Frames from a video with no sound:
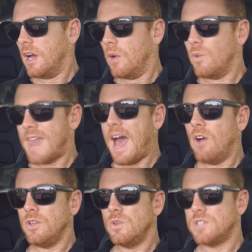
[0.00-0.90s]

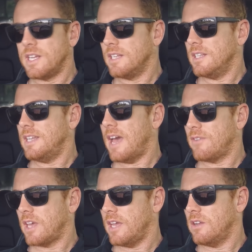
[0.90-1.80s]
without using
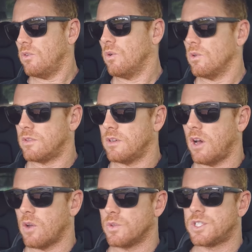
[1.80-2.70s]
navigate or the
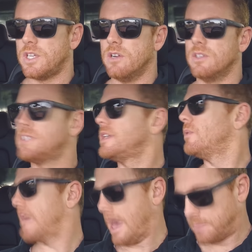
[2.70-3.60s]
auto steer and see
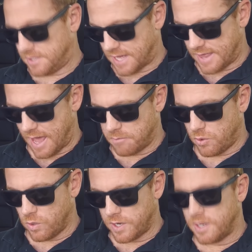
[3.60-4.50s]
what happens at that
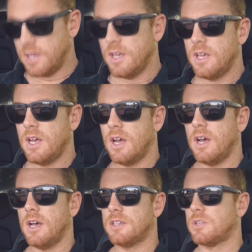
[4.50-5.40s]
point.
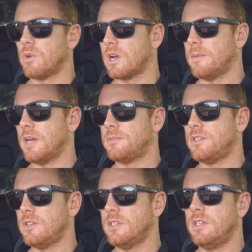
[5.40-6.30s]
So we're coming up
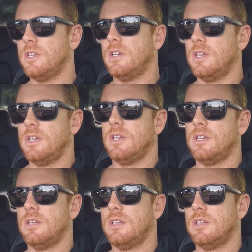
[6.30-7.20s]
to it.
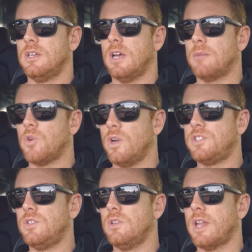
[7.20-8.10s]
I'm going
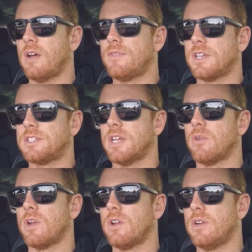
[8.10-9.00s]
to let off the
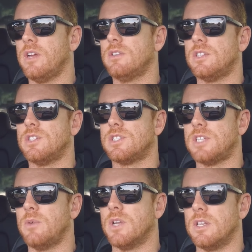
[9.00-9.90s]
accelerator here to just
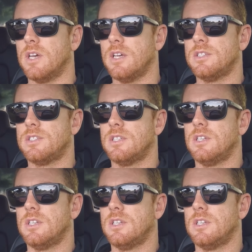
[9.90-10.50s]
see what it does.